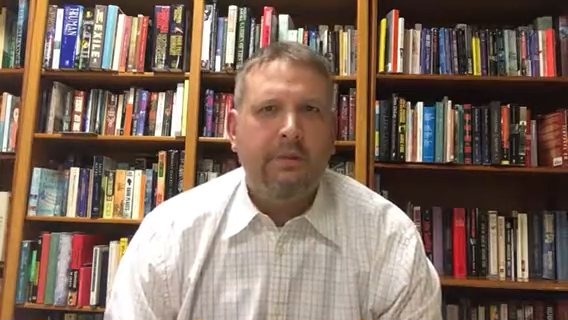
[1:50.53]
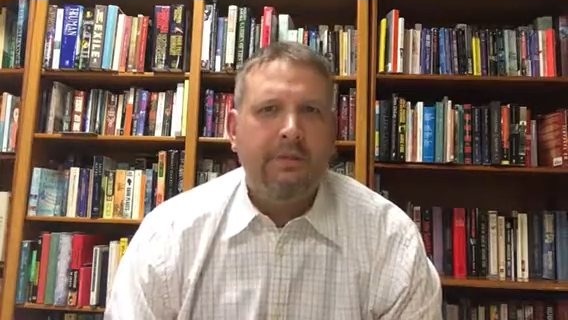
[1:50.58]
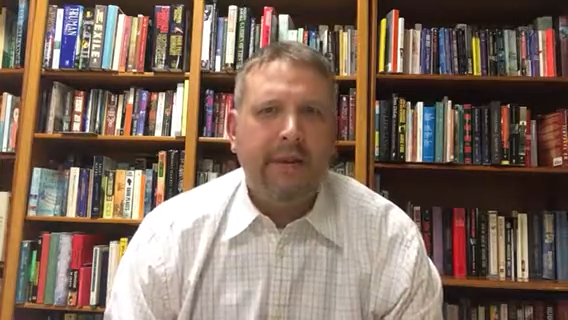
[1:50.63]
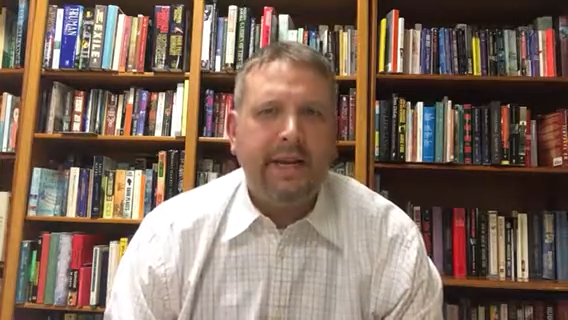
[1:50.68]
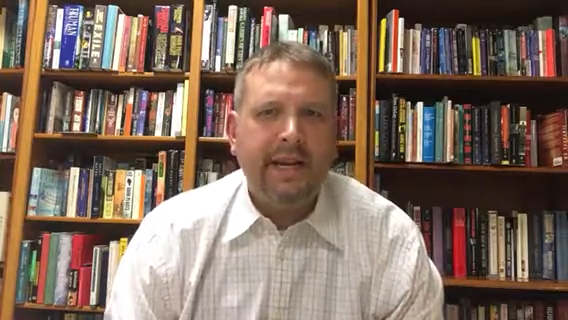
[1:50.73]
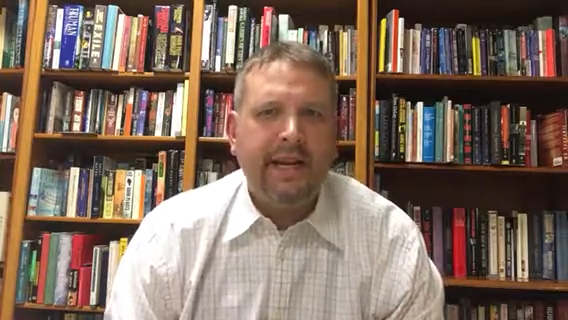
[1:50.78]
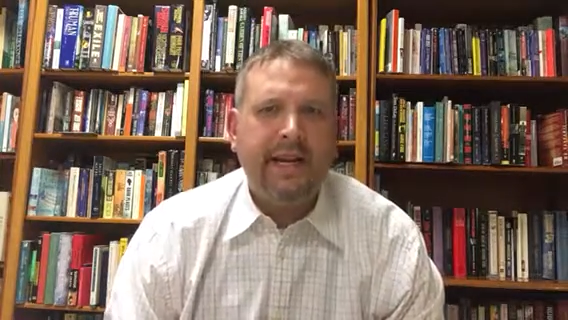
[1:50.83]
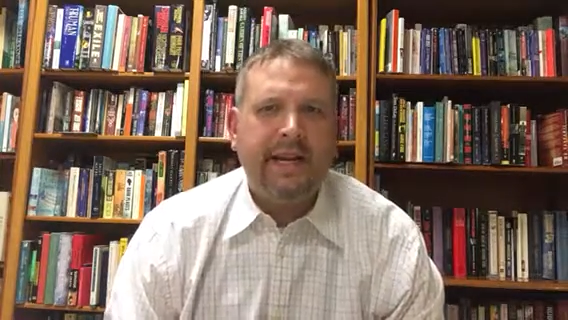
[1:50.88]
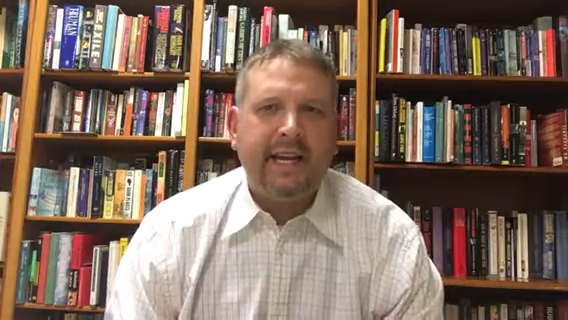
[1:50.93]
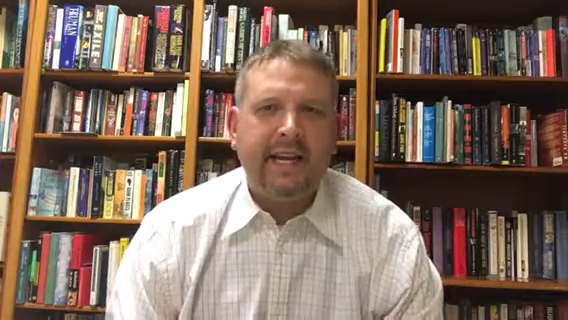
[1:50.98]

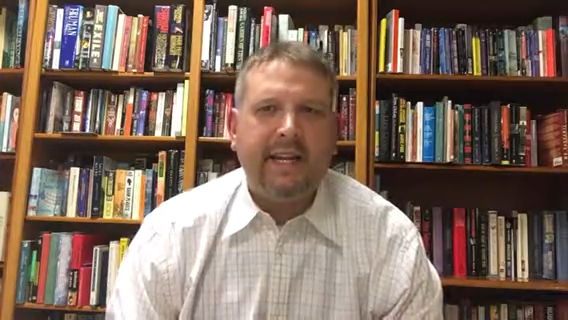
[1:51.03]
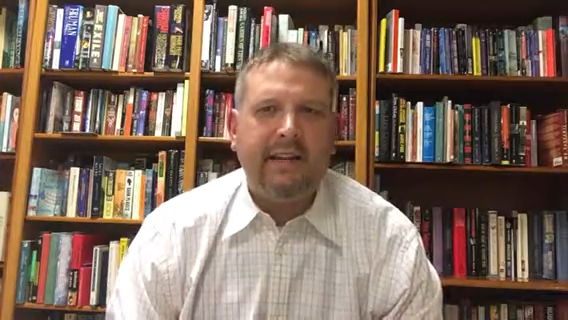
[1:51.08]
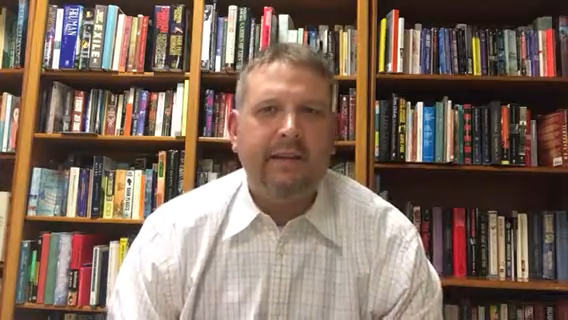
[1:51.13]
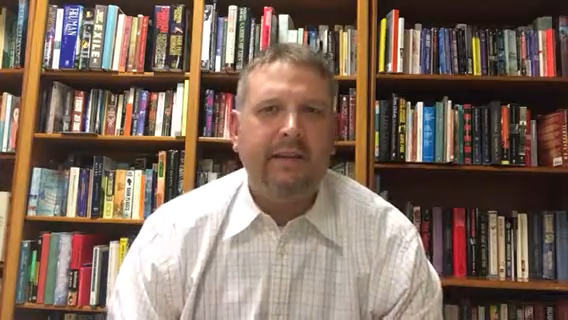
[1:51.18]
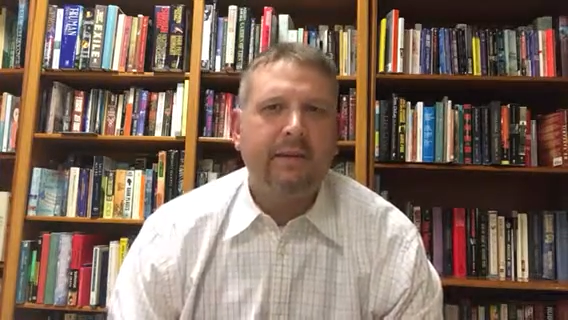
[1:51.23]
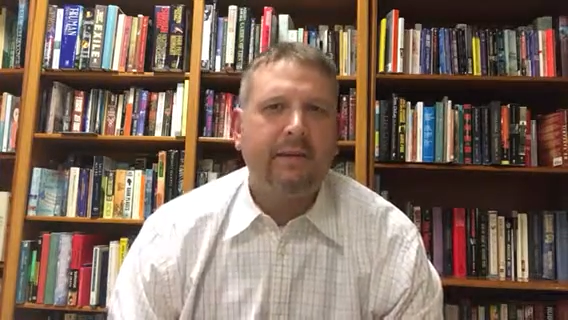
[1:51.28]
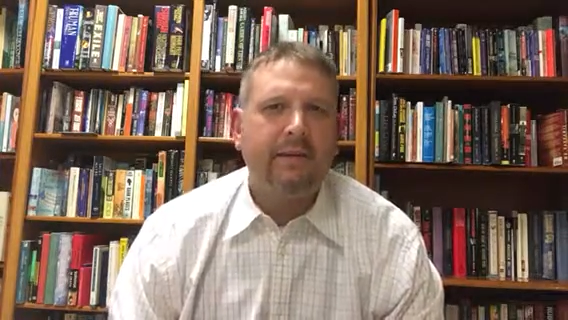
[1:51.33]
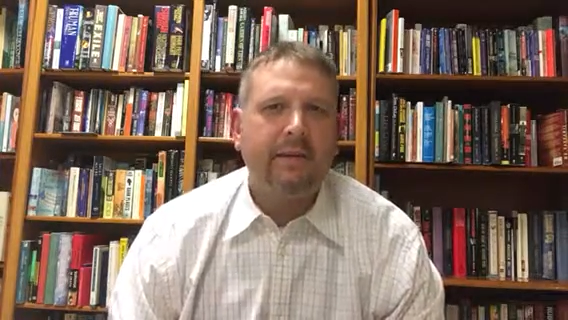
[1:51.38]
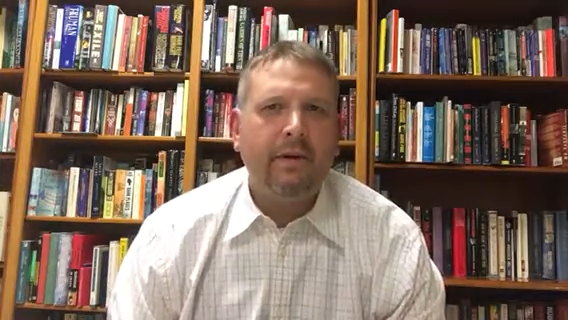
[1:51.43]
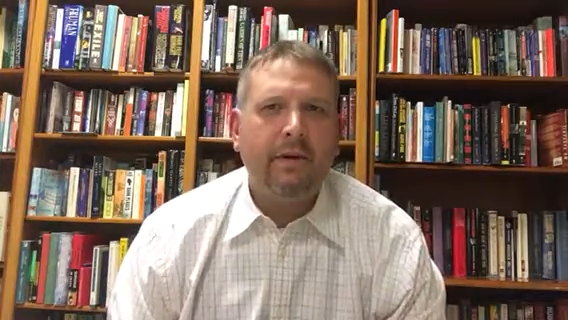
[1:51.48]

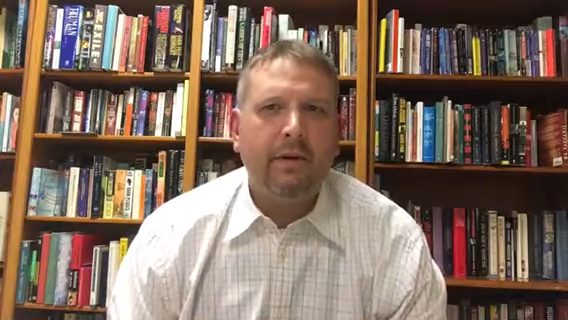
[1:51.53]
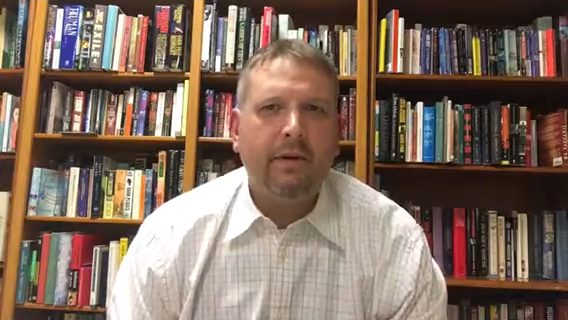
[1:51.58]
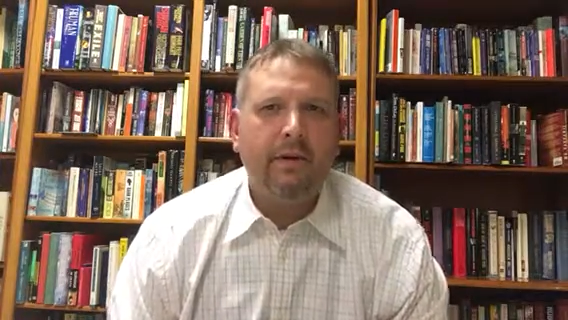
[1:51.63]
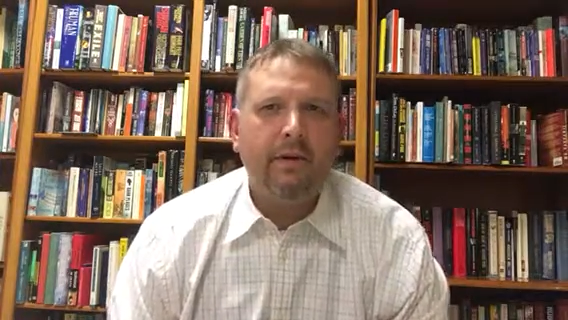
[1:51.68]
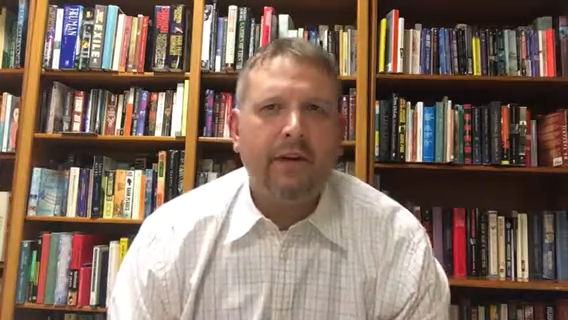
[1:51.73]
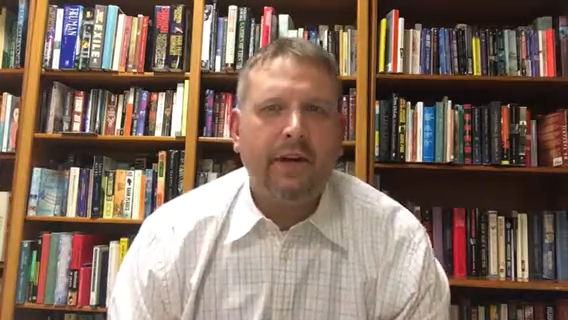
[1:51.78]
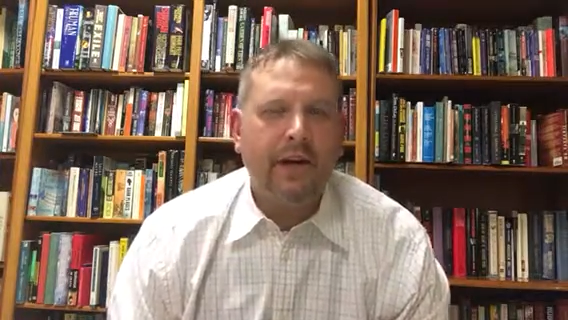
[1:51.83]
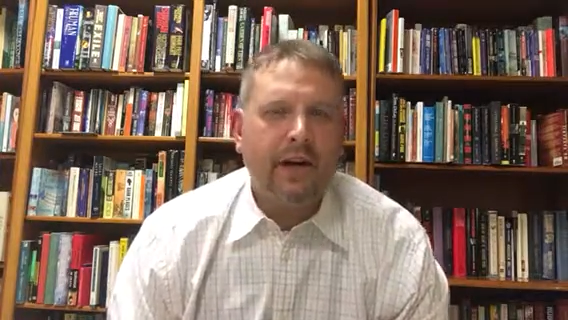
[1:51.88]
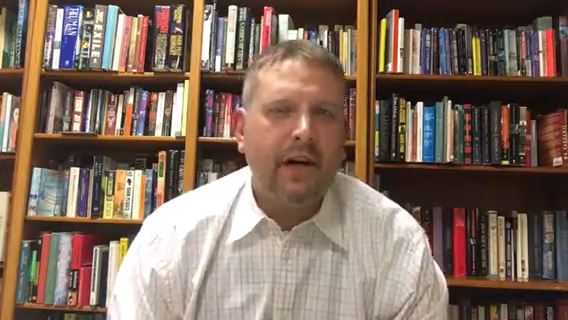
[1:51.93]
picking the